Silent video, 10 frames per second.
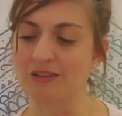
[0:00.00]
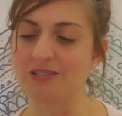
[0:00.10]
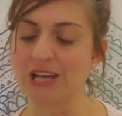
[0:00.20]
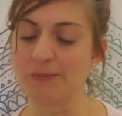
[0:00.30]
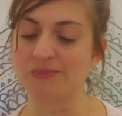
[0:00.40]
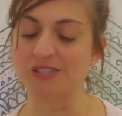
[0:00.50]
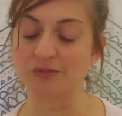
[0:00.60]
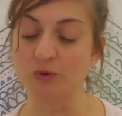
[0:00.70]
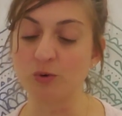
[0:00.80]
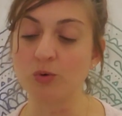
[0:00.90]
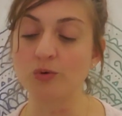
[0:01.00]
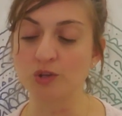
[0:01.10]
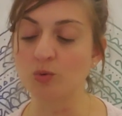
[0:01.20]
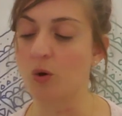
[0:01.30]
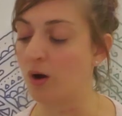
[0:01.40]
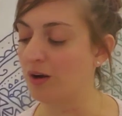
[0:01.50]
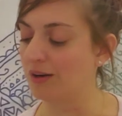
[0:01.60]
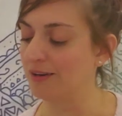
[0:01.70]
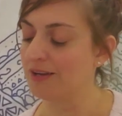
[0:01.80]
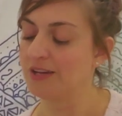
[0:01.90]
the depths of who you
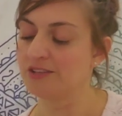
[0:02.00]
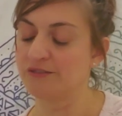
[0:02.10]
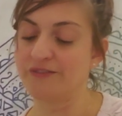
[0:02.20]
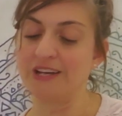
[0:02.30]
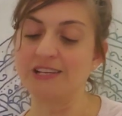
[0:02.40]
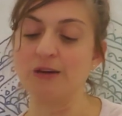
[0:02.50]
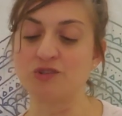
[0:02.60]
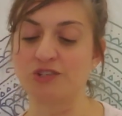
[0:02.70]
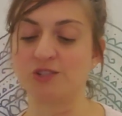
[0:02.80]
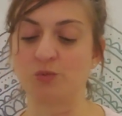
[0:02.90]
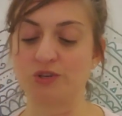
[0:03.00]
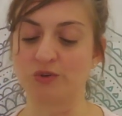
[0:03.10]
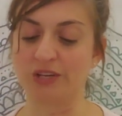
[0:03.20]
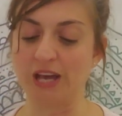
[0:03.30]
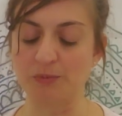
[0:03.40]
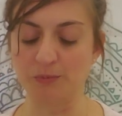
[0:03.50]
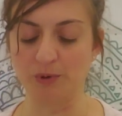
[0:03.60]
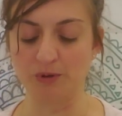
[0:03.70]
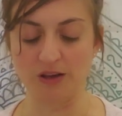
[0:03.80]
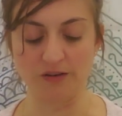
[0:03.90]
are to find out just what you're
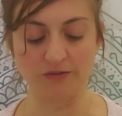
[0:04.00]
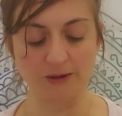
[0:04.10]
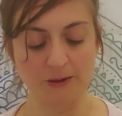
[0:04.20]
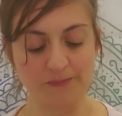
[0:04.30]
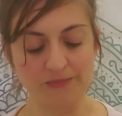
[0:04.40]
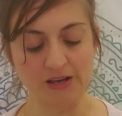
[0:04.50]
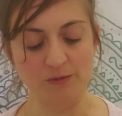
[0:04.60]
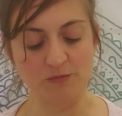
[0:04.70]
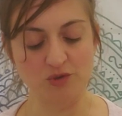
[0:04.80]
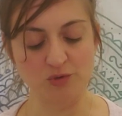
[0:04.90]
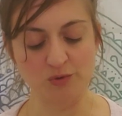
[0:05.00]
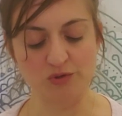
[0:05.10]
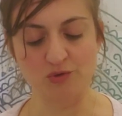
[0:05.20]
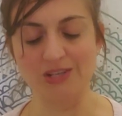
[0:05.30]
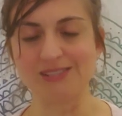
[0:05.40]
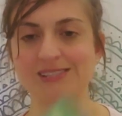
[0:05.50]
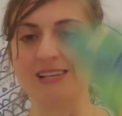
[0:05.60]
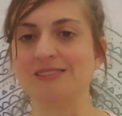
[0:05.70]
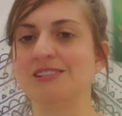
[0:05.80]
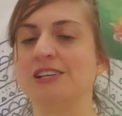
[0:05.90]
capable of. Truth transcends